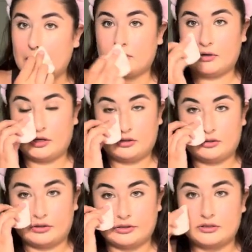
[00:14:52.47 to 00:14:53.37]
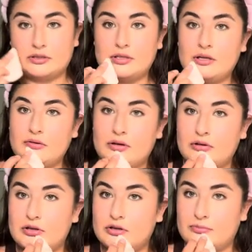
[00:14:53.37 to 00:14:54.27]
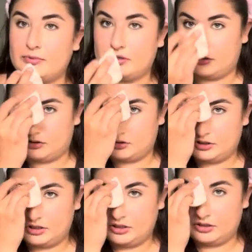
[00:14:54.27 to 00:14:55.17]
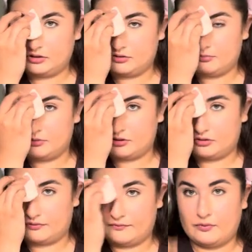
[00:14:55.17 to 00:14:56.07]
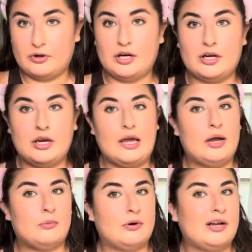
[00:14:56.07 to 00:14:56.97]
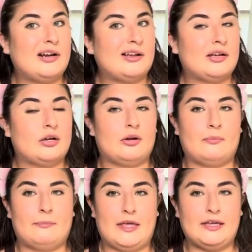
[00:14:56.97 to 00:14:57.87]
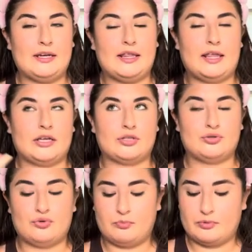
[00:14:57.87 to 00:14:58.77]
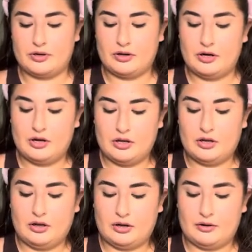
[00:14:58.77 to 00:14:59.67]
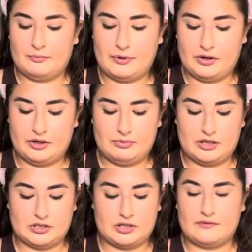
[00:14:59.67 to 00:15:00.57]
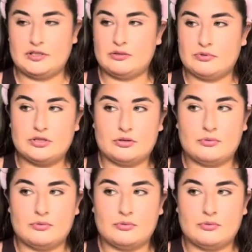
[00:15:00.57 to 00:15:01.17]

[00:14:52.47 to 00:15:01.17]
Right on your concealer, a little bit on your chin, a little bit on your forehead. We're not making it like super um, powder because obviously we still